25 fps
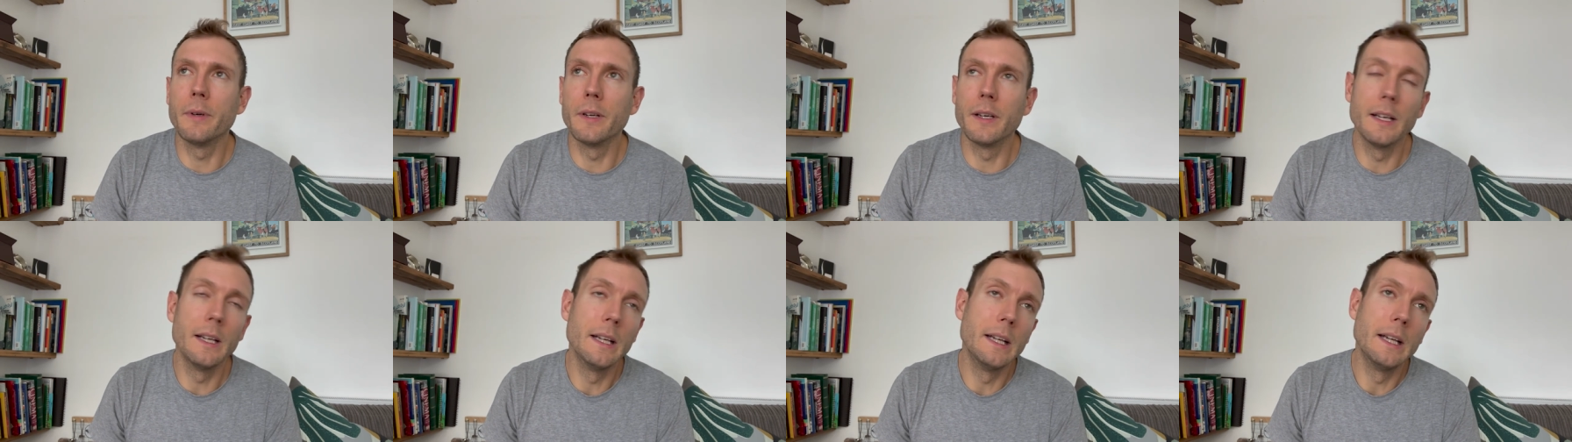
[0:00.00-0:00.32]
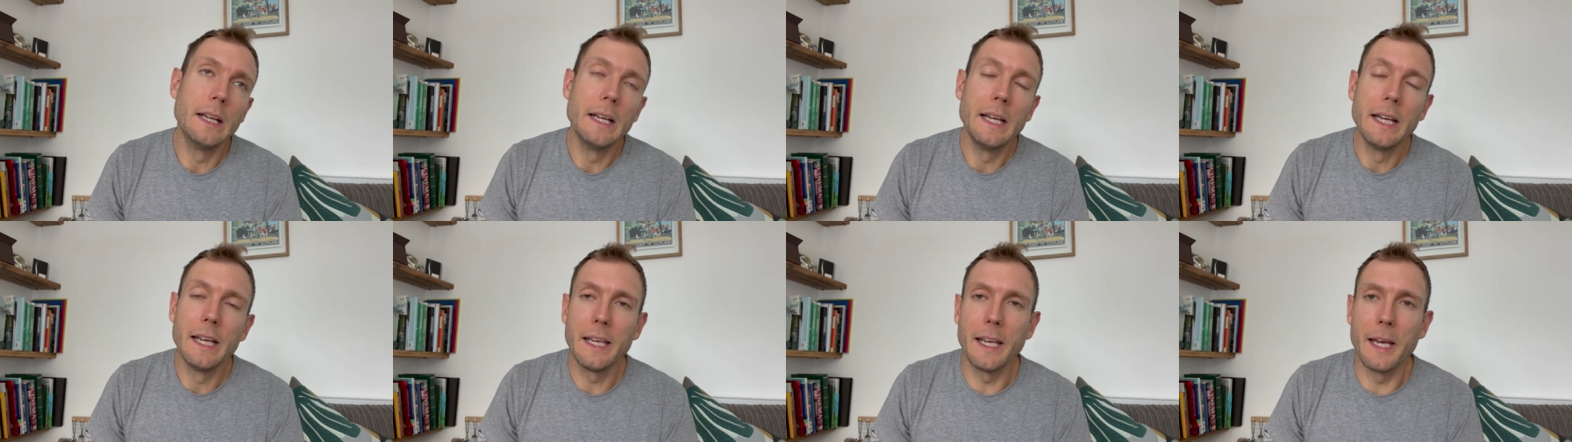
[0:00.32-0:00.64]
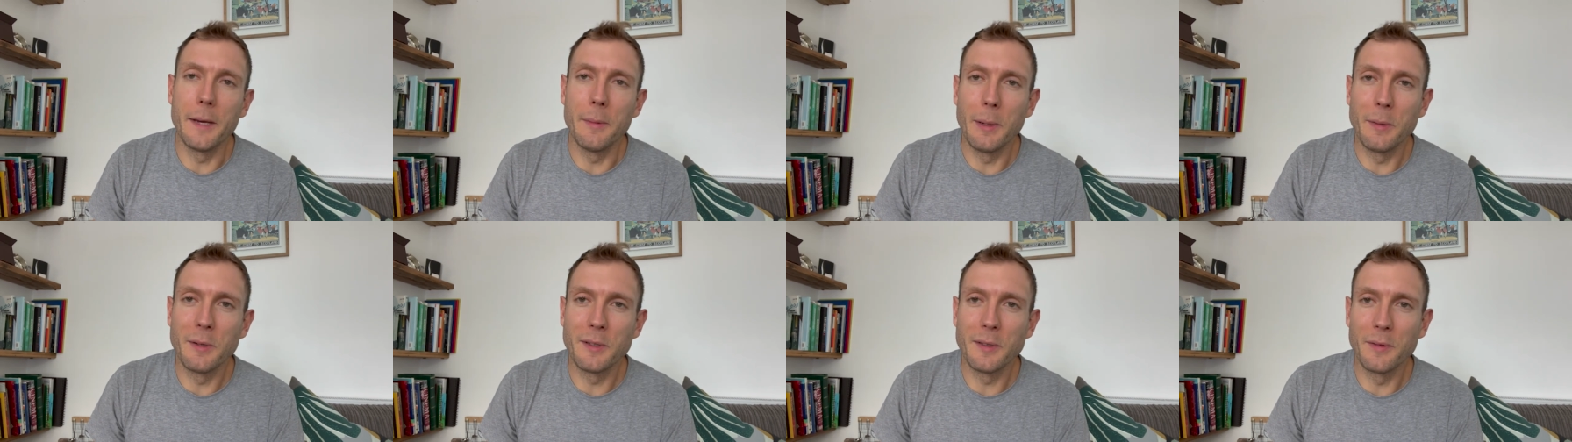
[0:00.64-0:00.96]
But
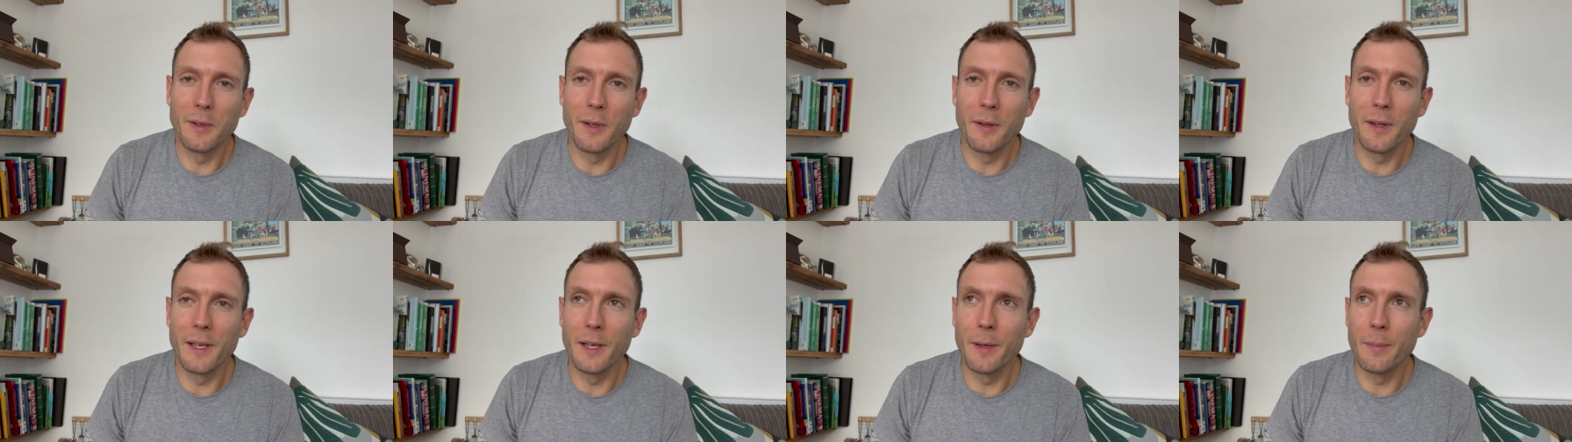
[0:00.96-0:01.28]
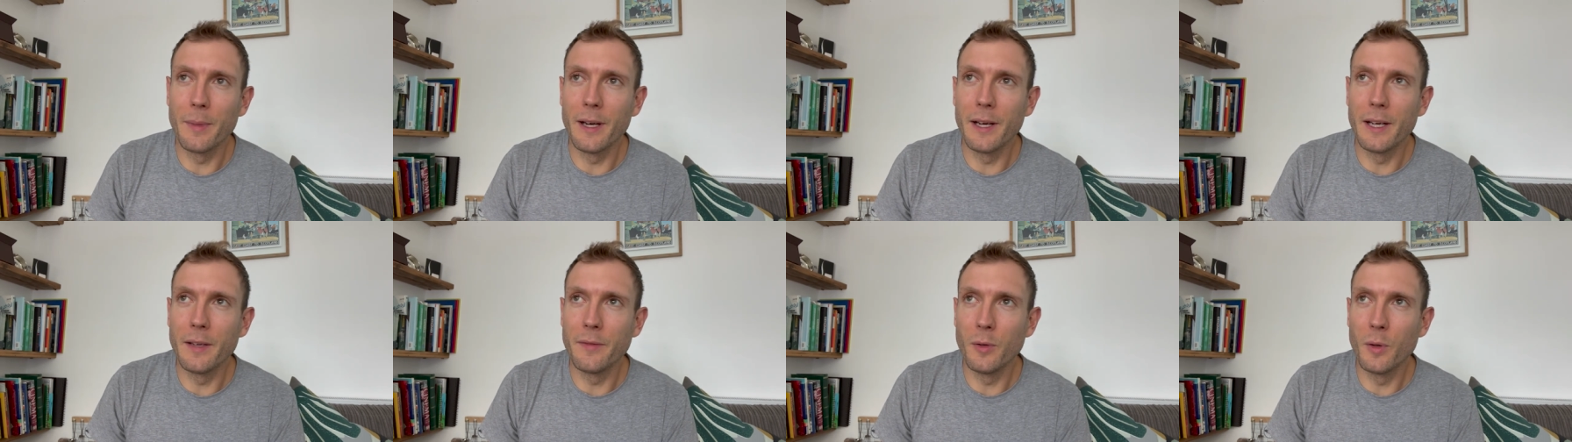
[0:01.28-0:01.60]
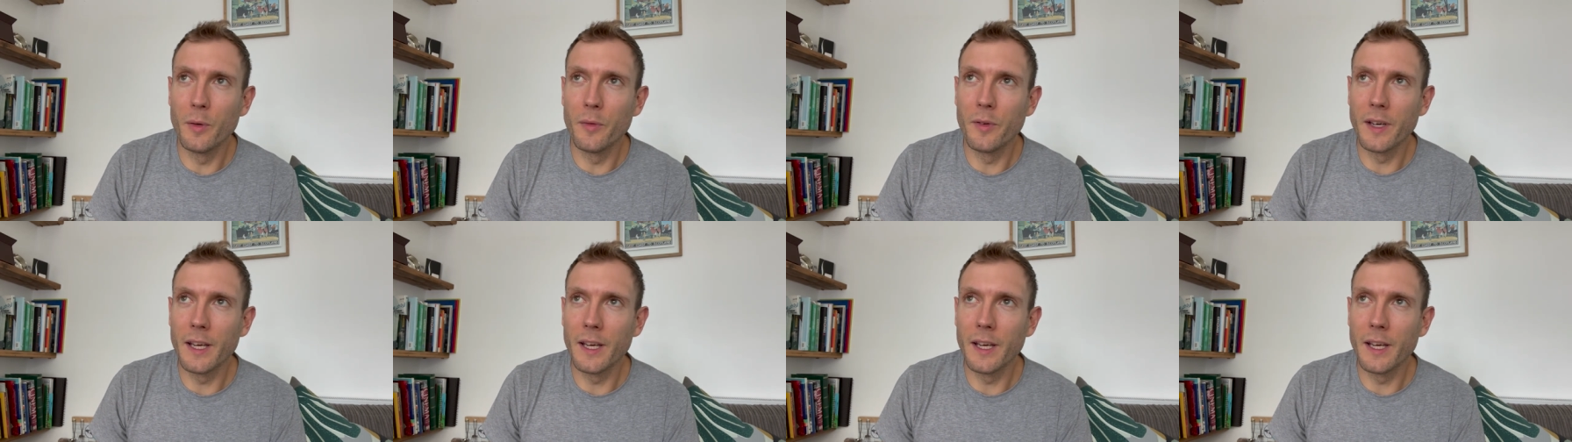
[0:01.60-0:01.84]
yeah, maybe something to think about if you often